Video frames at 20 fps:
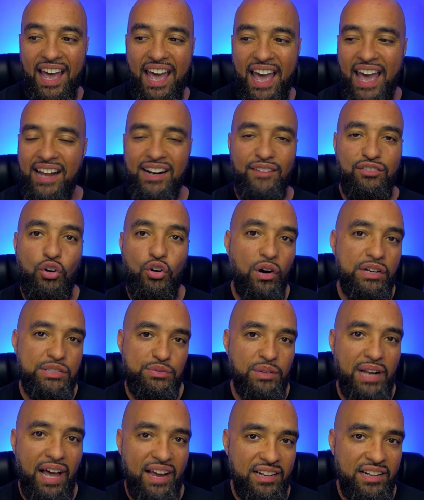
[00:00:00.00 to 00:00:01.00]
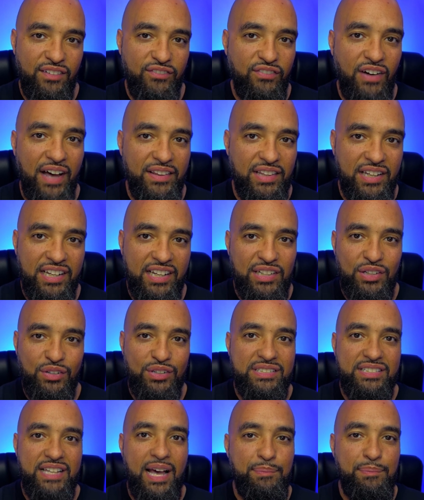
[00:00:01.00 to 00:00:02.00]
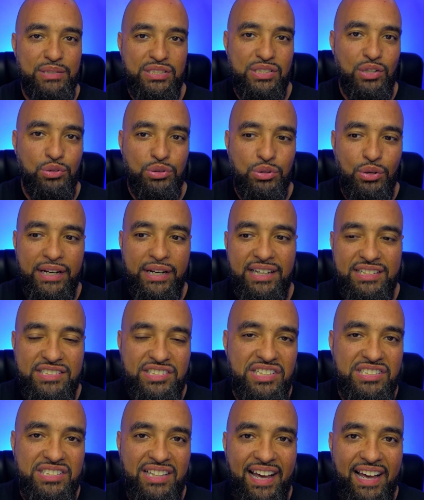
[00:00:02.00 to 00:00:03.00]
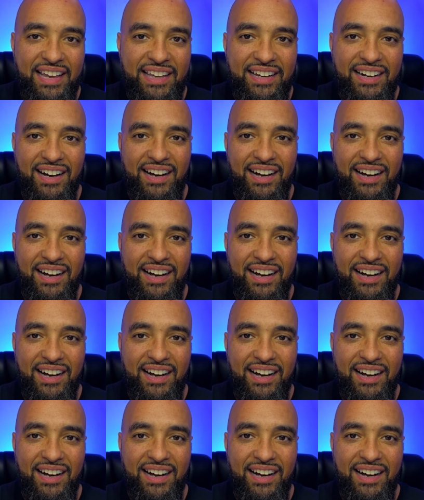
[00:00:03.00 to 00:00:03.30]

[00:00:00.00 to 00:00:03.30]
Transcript: And of course, we're not going to find the killer in episode 3. It's just like,